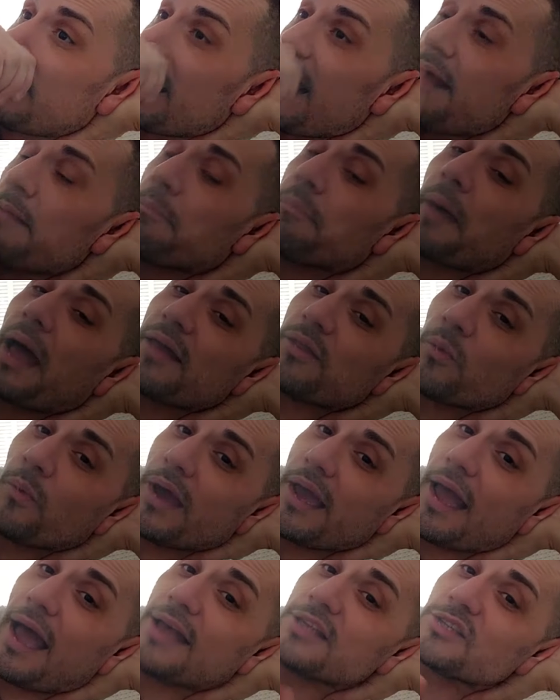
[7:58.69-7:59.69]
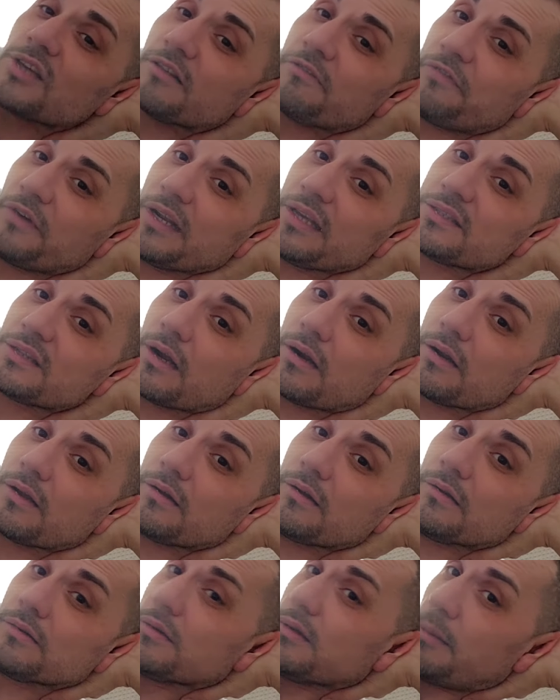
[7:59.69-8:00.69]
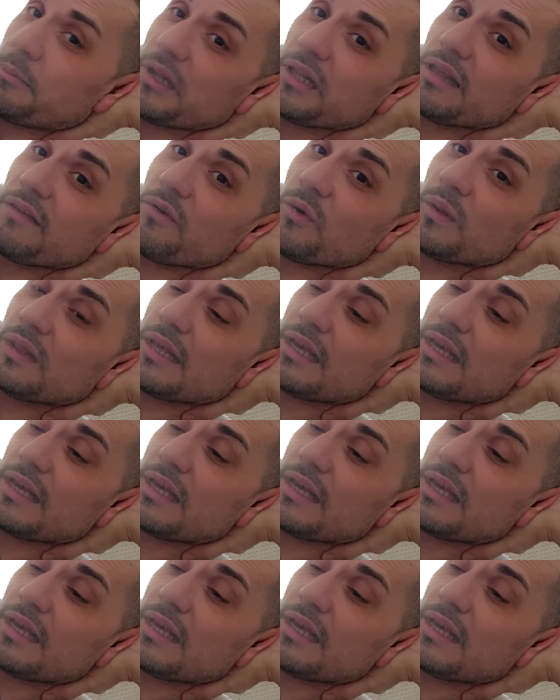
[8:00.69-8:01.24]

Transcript: think, and by the way, I saw the funniest article. I'm going to leave you with